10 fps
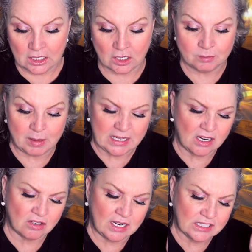by
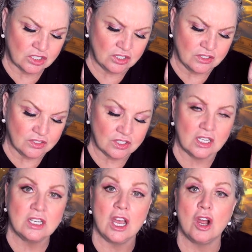our actions
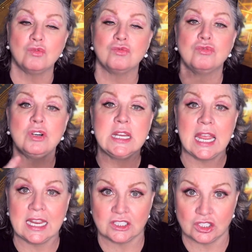and our
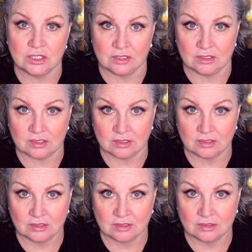reactions,
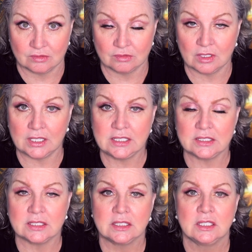
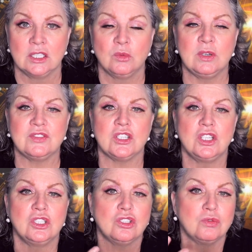right? We have to
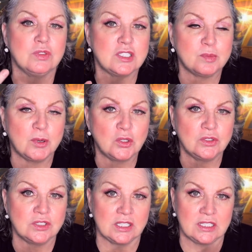learn to
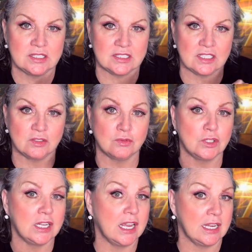respond instead of
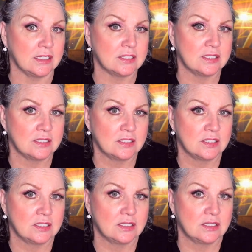react,
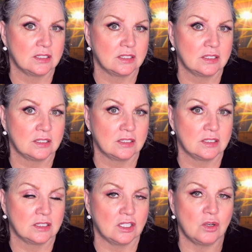
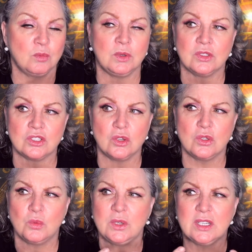and so
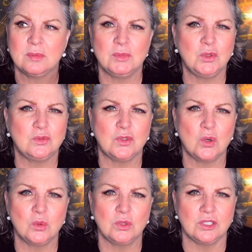that we can move
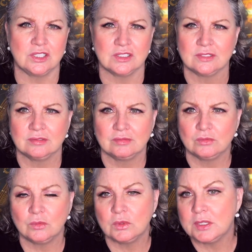forward.
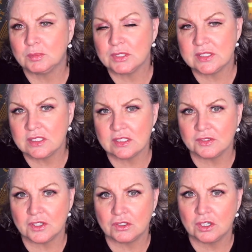We're prisoners
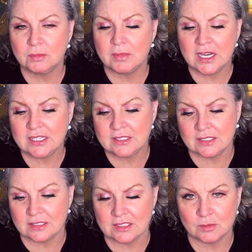of our own minds
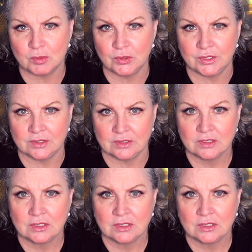at this point,